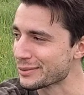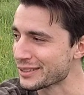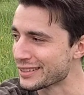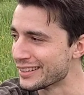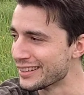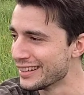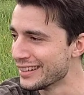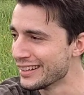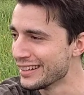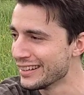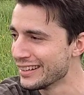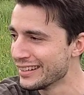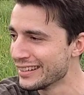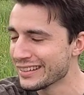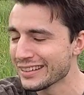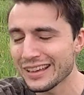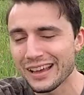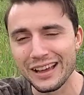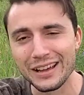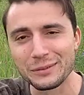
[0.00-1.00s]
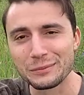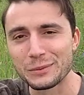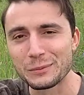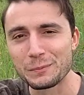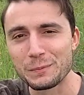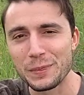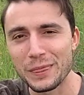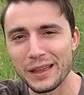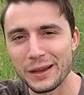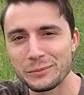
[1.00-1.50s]
but yeah I
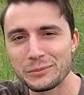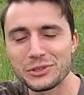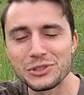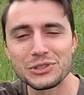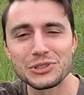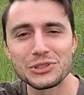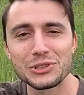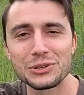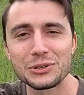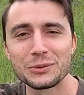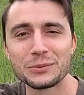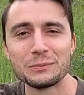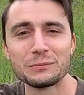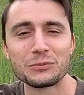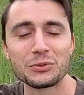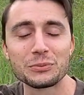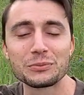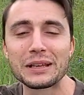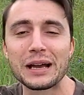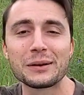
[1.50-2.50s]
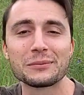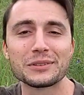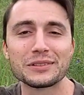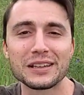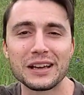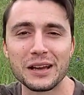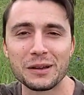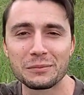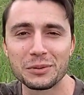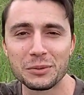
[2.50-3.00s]
mean I'm sure from time to
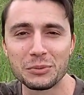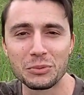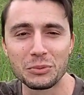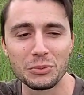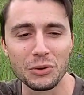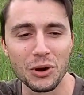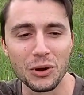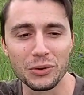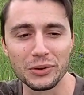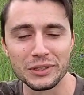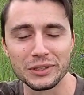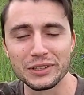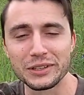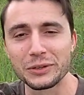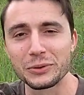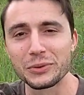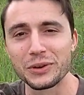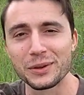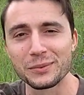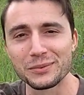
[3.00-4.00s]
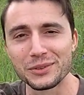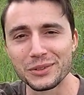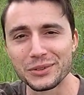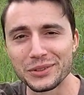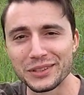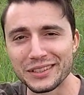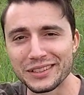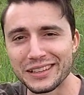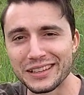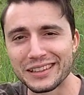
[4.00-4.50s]
time people probably look at what I'm
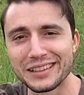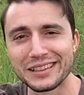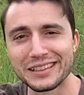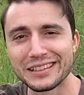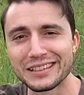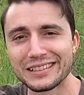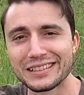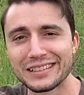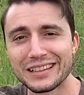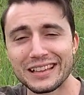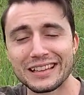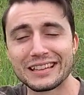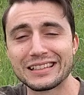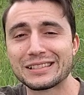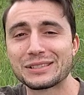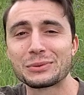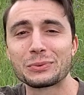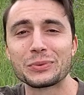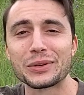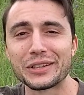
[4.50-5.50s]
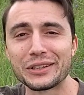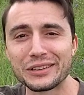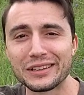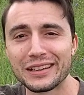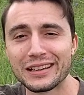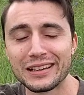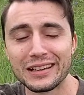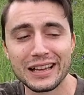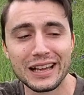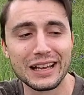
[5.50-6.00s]
doing and they think it's weird
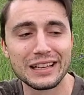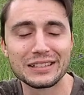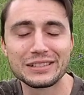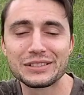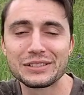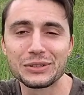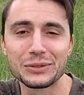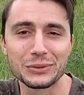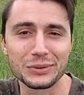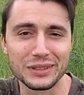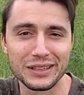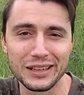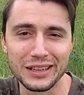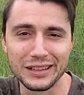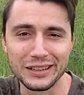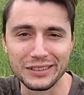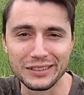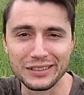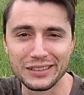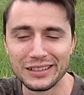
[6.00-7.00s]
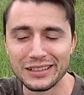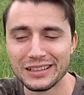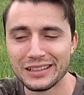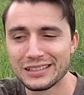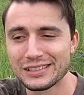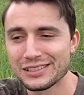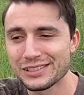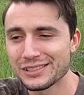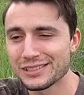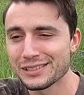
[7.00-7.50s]
I don't care
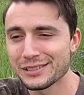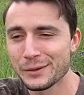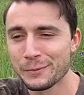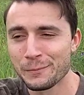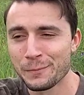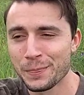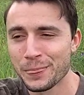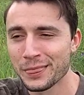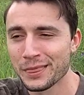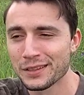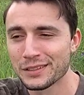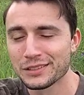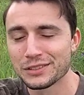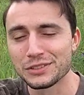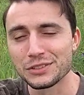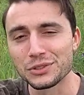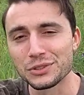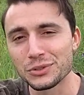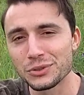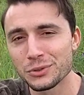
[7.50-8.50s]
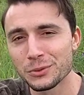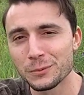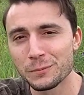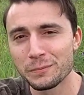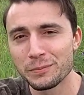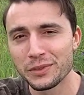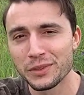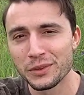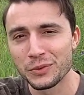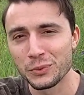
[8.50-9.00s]
just do
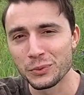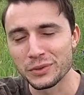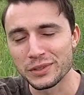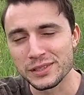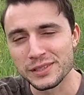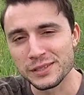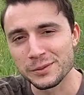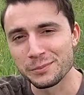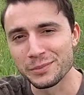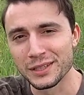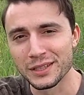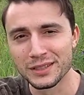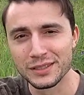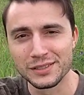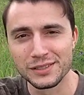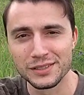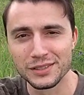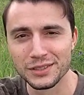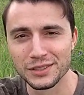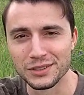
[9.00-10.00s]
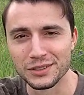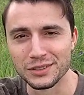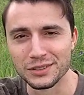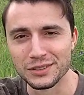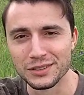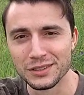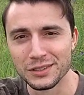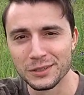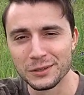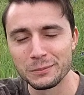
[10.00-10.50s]
what speaks to
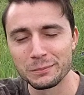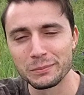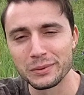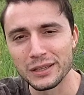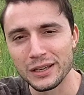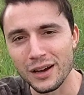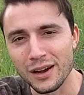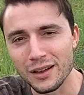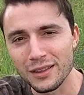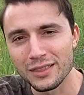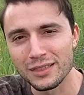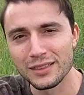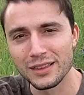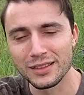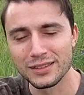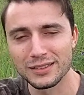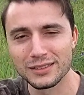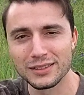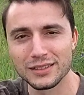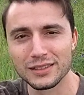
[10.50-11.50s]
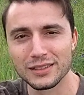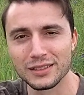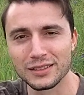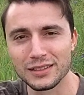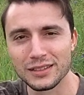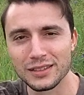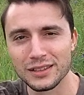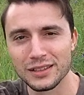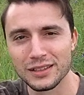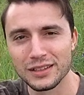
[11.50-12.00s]
you be
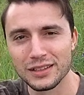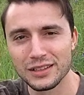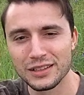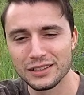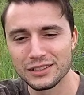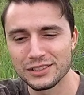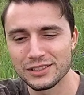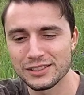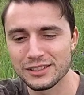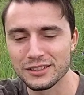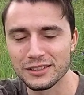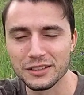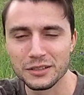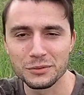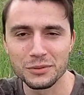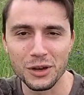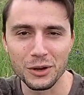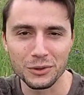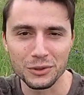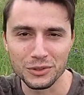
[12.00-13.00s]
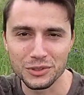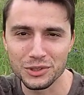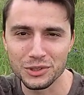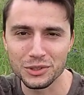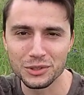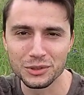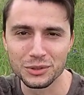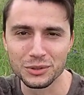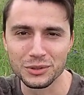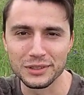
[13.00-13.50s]
authentic and just live out your
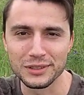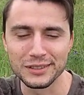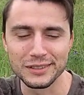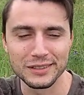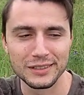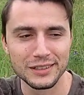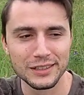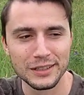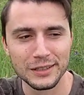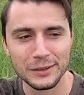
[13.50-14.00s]
truth and